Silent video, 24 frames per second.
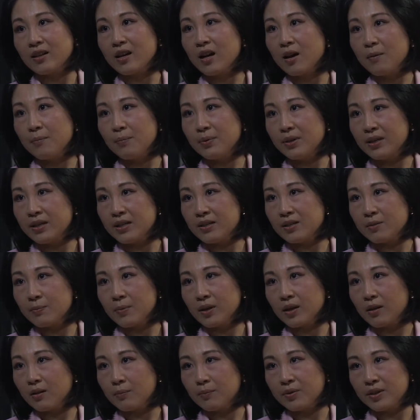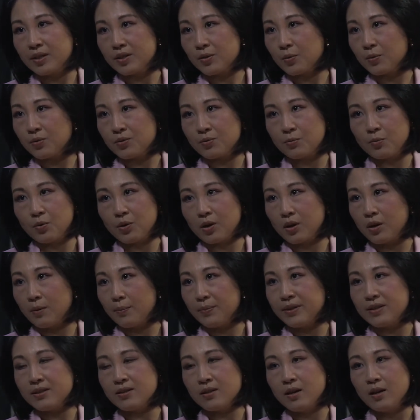companies, big companies or small
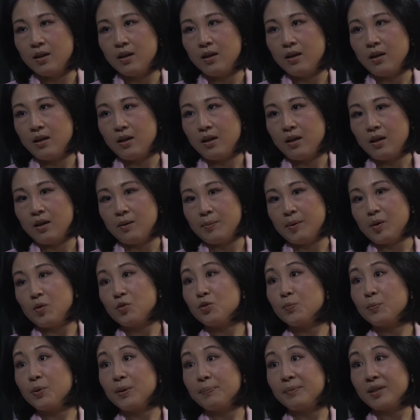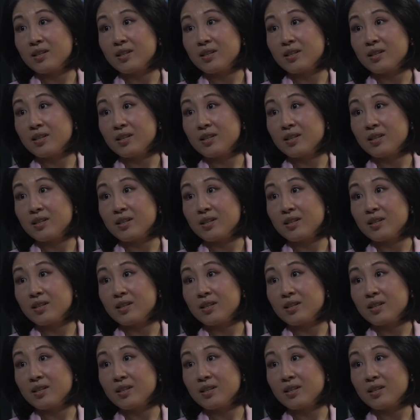companies, but also public